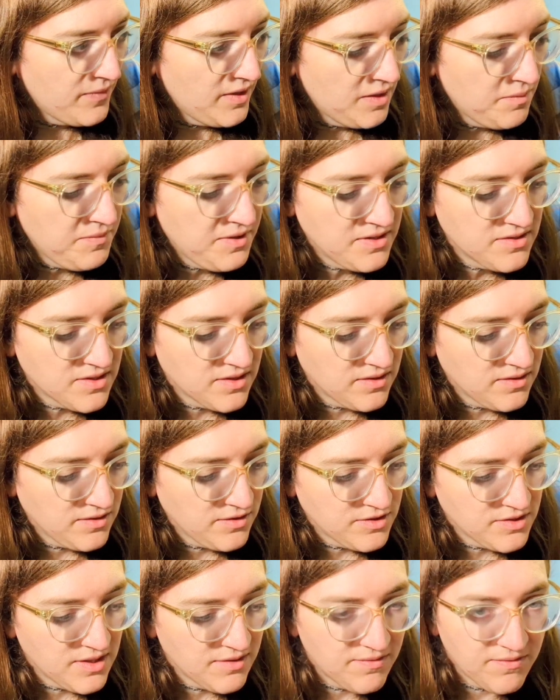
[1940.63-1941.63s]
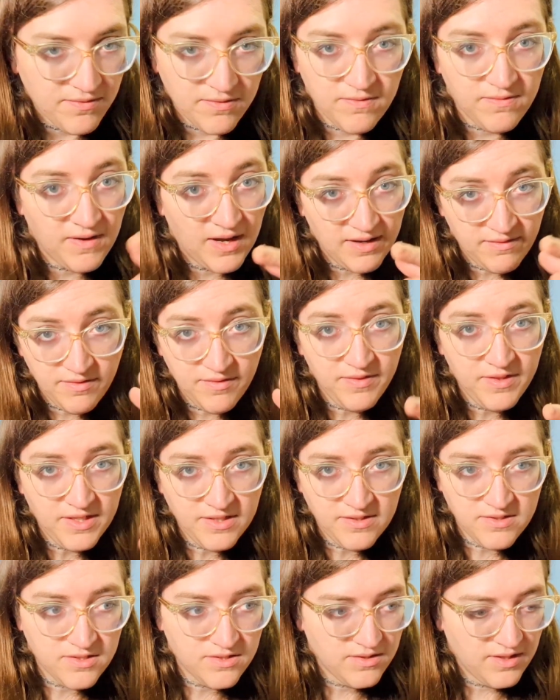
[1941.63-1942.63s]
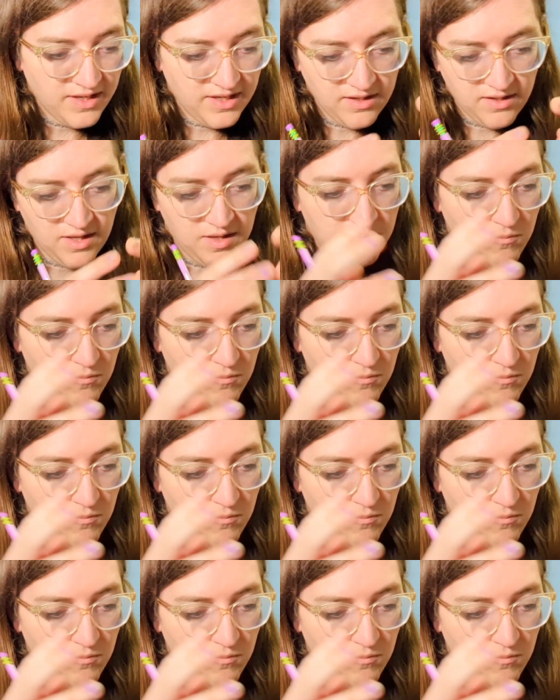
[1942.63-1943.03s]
it means that you just have 5 of these like